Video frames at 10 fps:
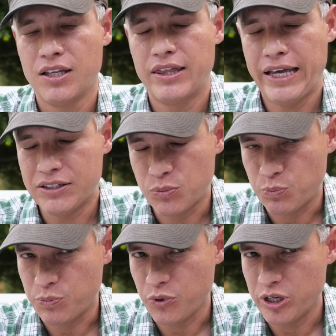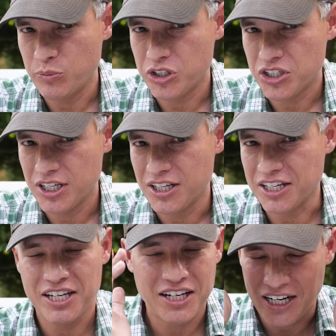That's pretty much it.
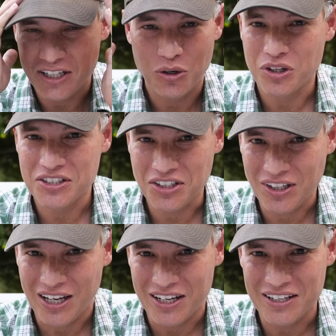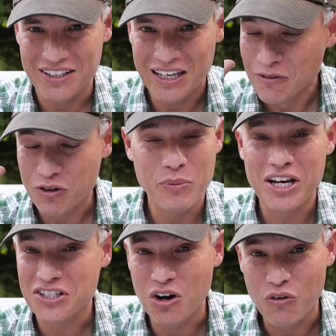Again, I know that's a lot
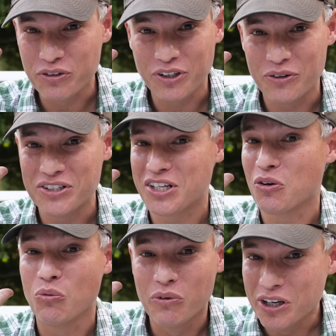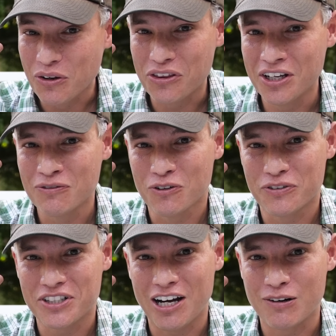information overload is a real thing for
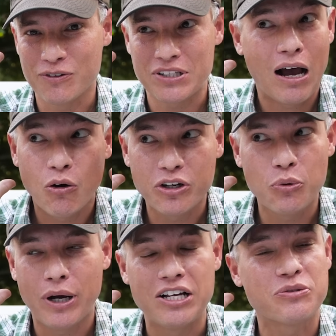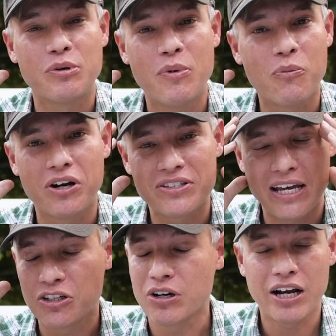photographers. How can you possibly memorize
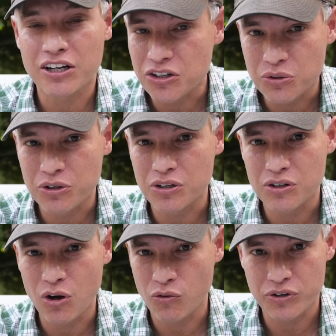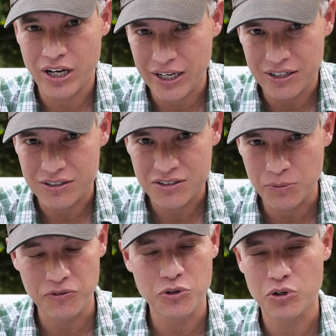that? You're not going to do it overnight.
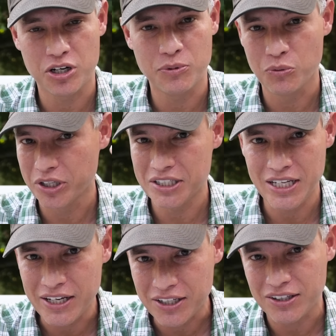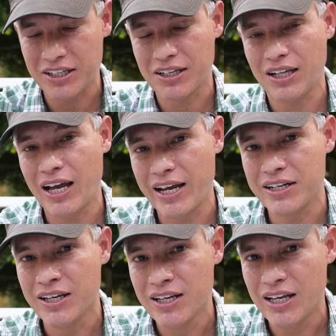Some of you are going to be really technically
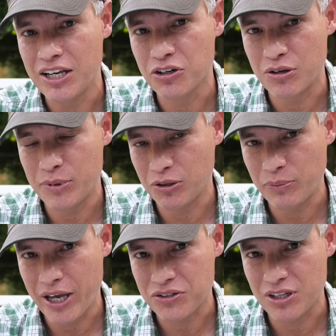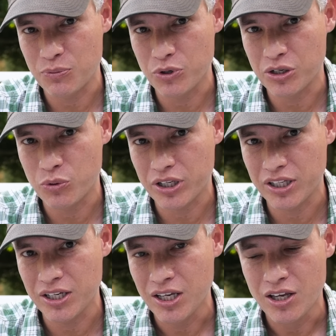inclined and you're going to be able to master that pretty quickly.